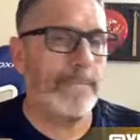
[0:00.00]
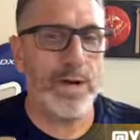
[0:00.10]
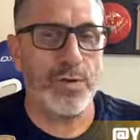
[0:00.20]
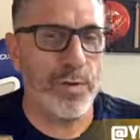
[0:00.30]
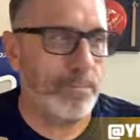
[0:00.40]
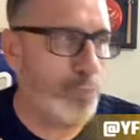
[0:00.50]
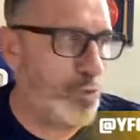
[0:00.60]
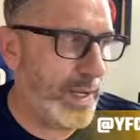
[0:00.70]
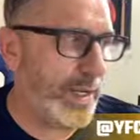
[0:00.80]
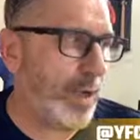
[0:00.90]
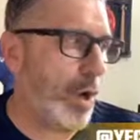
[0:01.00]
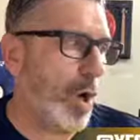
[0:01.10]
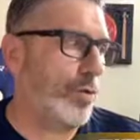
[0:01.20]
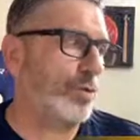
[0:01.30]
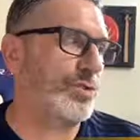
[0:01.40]
better than Bubik,
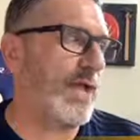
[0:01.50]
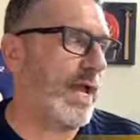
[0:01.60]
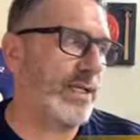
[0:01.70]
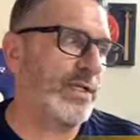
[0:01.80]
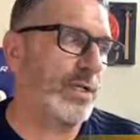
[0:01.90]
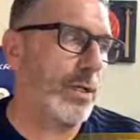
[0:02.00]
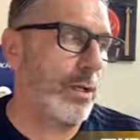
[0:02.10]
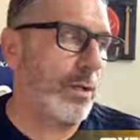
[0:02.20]
all those guys.